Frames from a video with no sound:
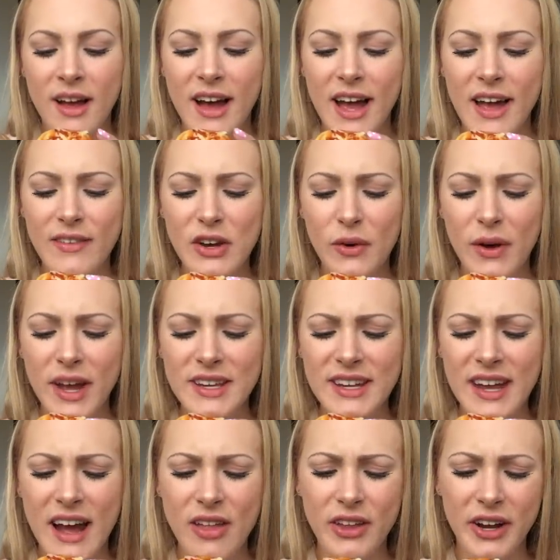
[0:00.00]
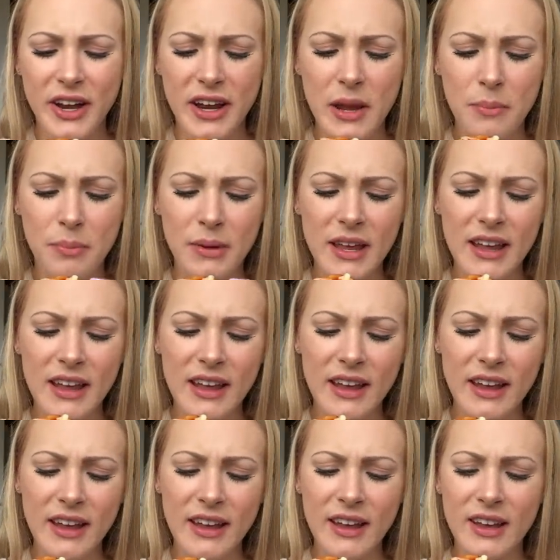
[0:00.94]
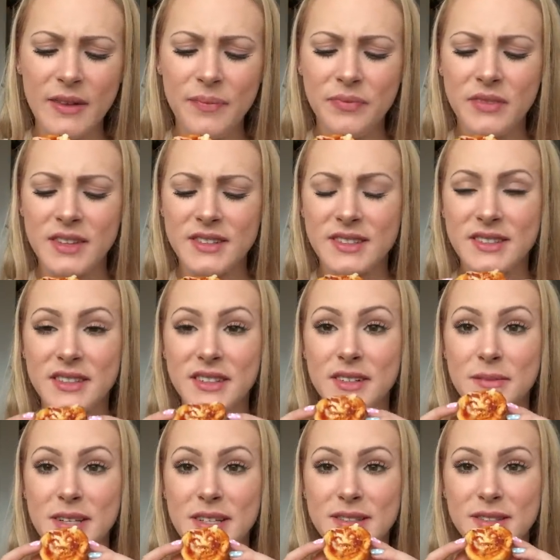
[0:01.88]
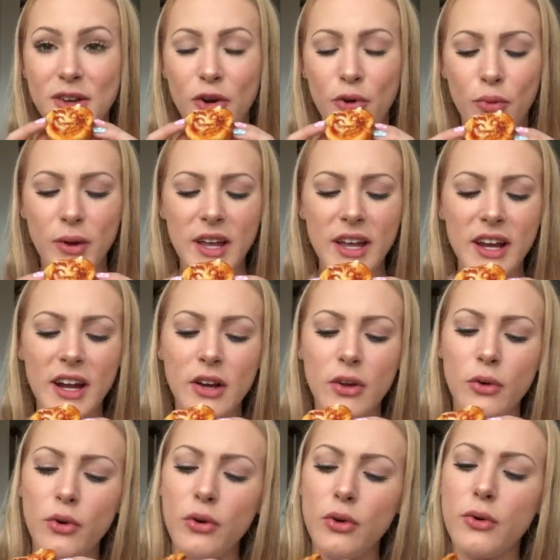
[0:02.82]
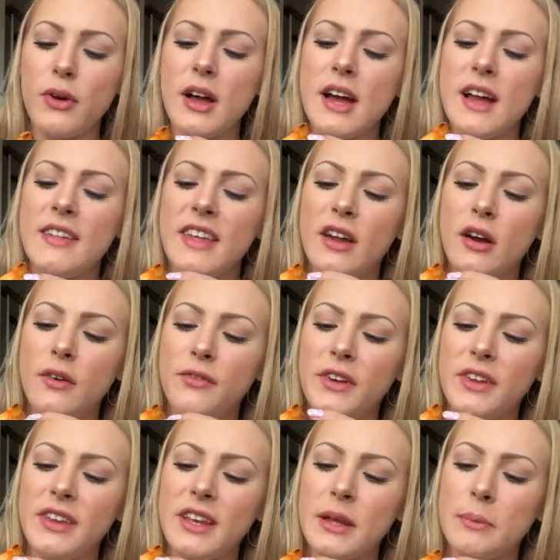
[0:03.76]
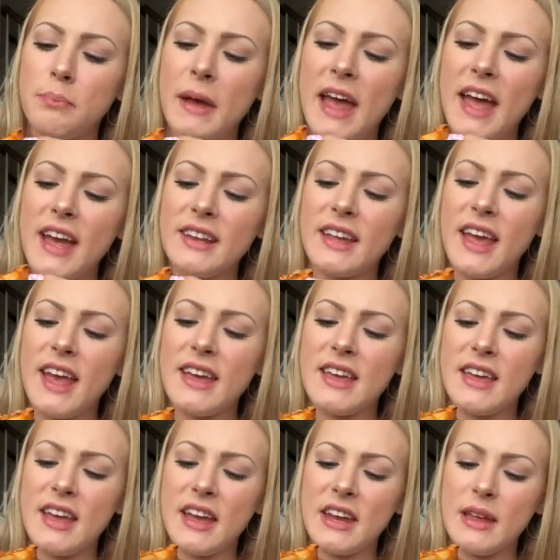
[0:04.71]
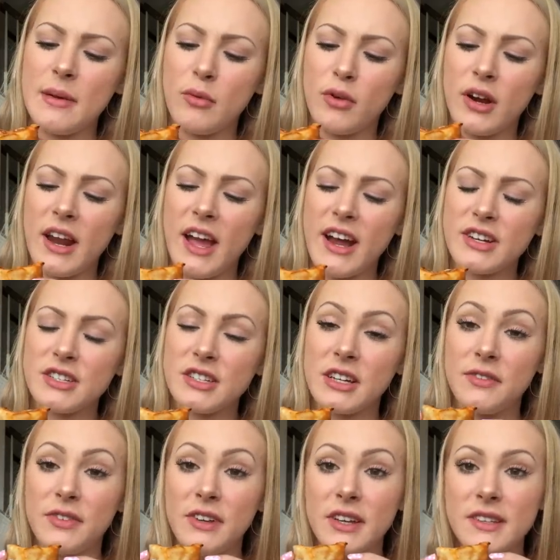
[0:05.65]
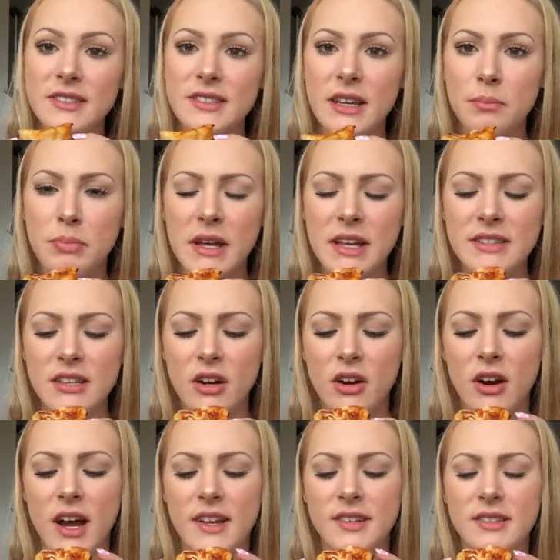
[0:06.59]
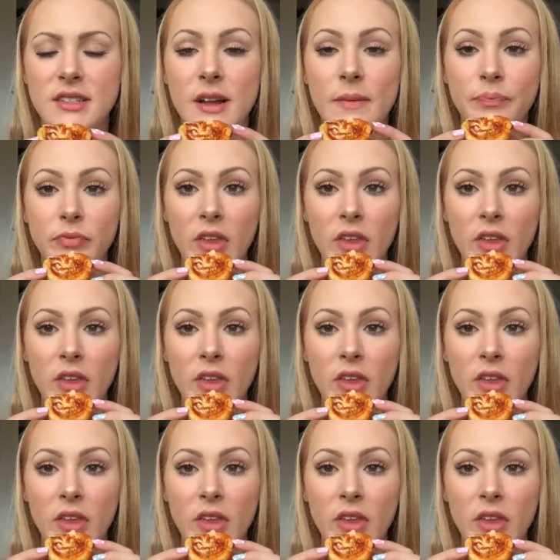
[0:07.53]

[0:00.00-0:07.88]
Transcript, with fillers: I have no idea how they're gonna be. It's gonna be so weird. Ooh, they don't feel like pancakey anymore. It actually feels like pizza crust.